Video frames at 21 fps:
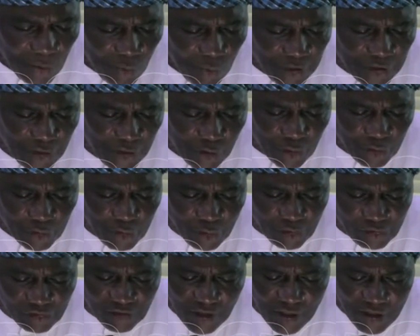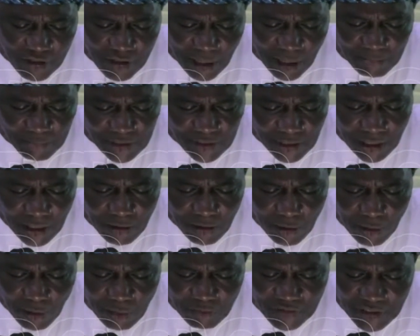with the Ondo chapter
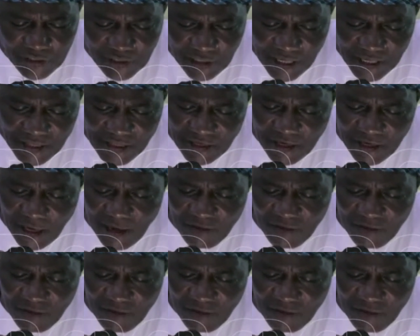of the